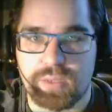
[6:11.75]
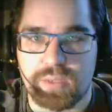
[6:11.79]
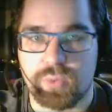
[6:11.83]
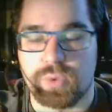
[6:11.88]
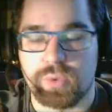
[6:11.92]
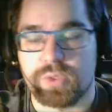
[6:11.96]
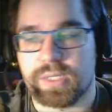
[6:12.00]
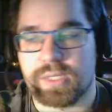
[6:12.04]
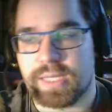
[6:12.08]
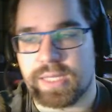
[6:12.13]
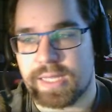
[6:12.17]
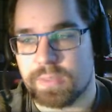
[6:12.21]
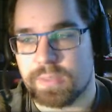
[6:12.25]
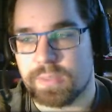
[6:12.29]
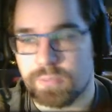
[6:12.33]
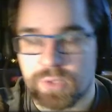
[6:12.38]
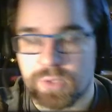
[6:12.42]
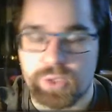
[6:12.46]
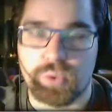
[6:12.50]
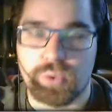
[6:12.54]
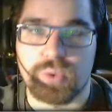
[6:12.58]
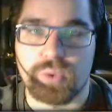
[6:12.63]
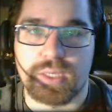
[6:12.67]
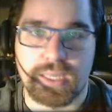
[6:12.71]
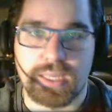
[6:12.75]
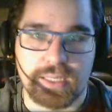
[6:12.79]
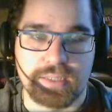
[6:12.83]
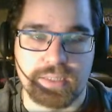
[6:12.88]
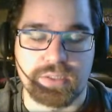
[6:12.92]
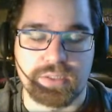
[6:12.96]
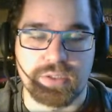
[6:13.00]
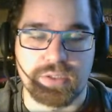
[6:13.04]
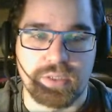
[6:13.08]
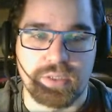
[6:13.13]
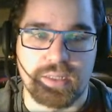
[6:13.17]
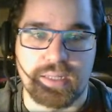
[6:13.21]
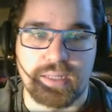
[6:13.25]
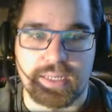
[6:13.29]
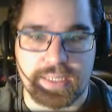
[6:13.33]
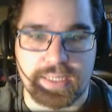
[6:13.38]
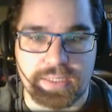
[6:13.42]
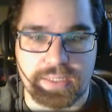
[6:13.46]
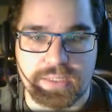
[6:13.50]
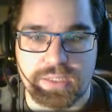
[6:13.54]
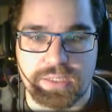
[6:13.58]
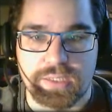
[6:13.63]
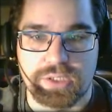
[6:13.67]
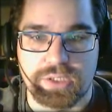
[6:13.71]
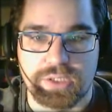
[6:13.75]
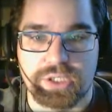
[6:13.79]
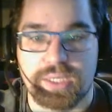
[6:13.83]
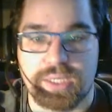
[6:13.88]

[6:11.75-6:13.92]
where you can add Mew again to the deck and such,